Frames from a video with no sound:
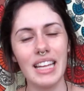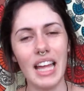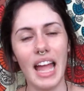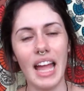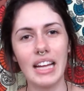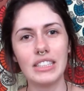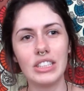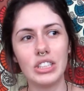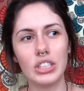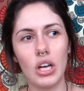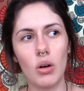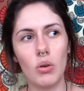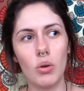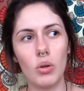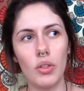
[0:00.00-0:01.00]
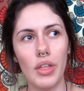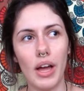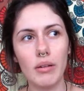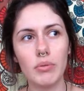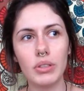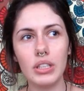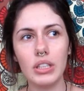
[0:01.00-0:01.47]
And so
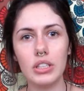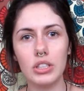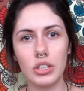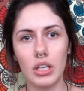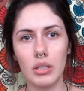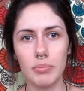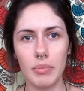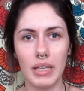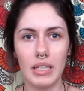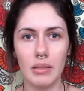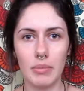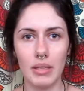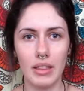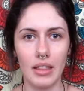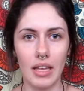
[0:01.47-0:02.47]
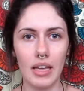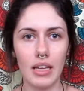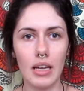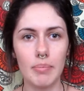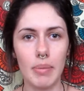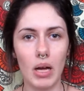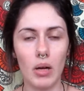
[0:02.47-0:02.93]
that really started making me
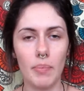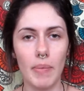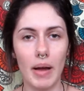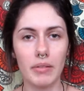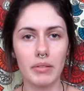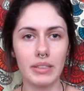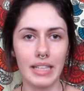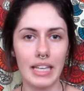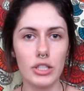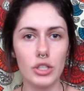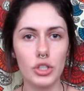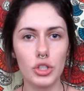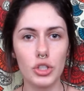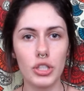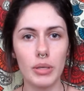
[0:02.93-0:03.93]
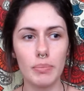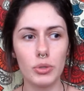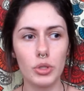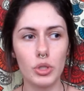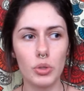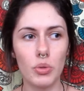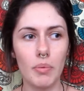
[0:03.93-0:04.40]
think about my relationship
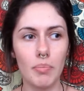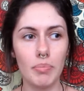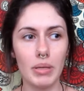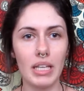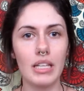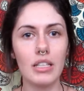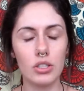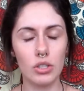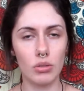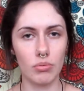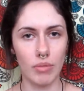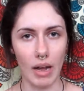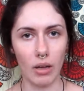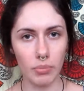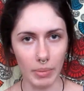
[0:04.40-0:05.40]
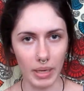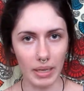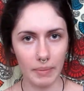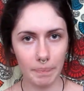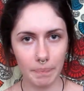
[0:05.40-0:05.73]
to the beings around me.